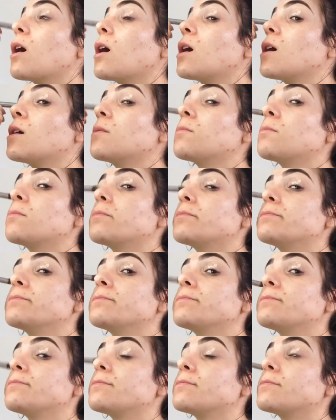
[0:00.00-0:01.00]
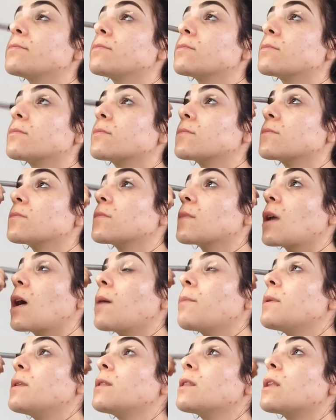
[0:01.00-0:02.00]
um,
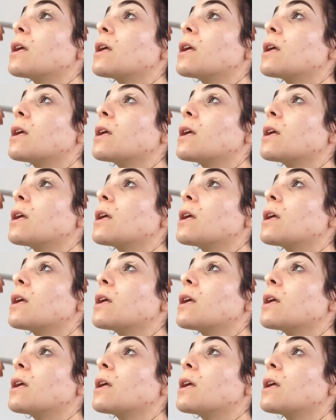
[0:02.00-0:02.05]
I've been